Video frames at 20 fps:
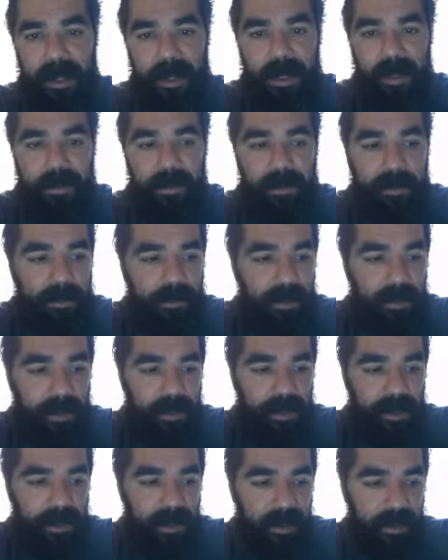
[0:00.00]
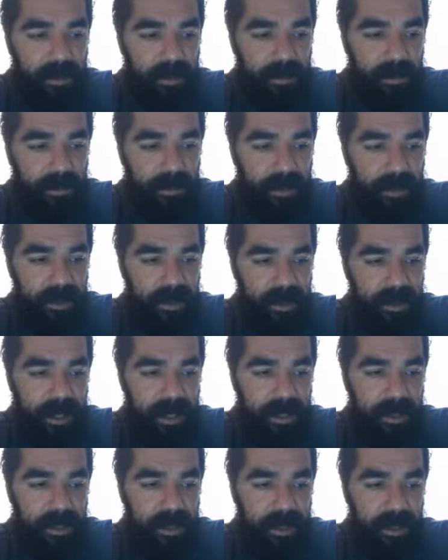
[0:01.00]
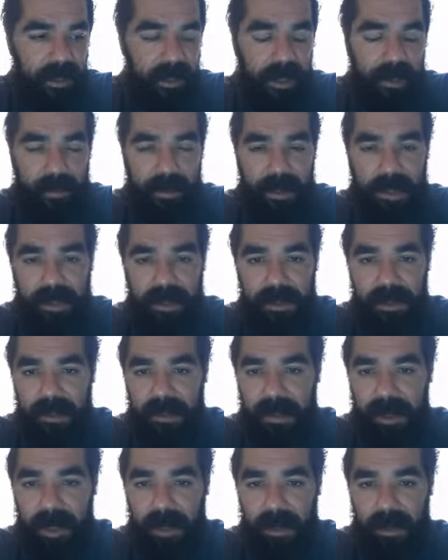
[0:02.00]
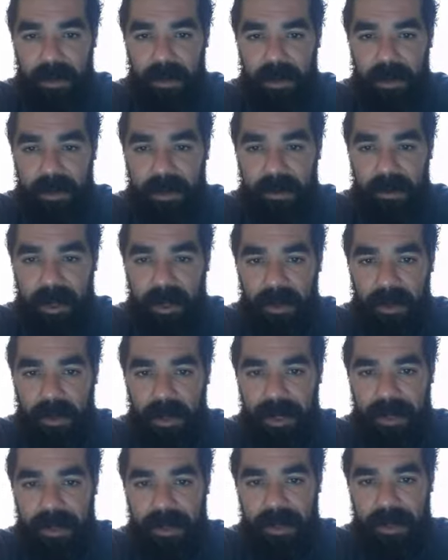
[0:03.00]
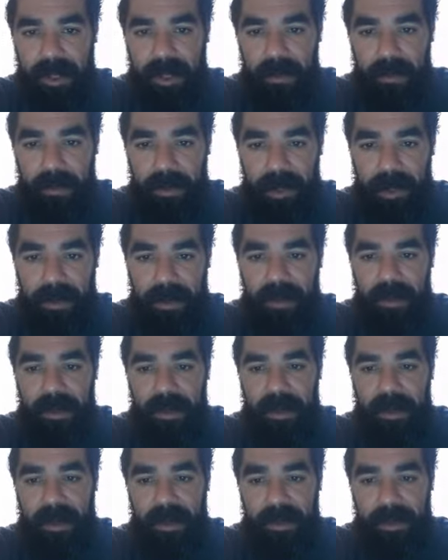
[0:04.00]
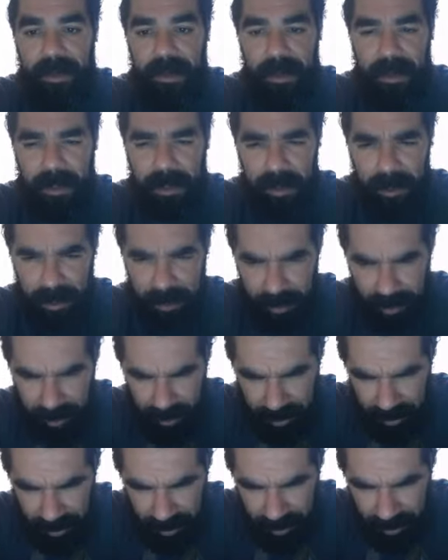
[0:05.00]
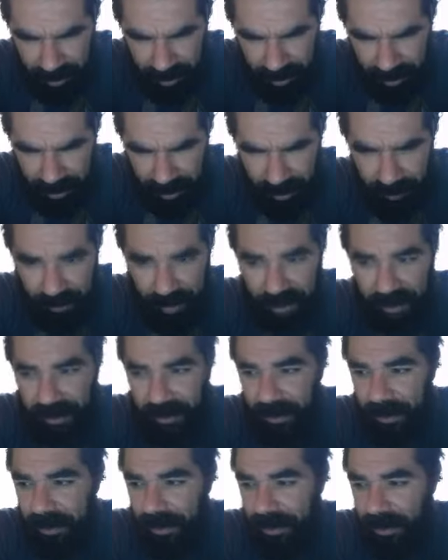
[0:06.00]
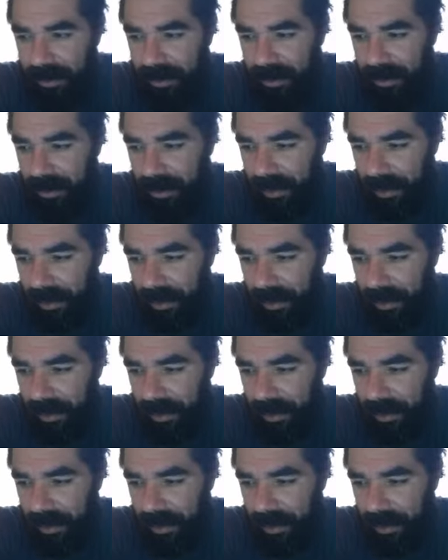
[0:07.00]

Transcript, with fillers: all that bullshit, pussy ass shit that makes you stronger in small ways that men think is silly, in my experience.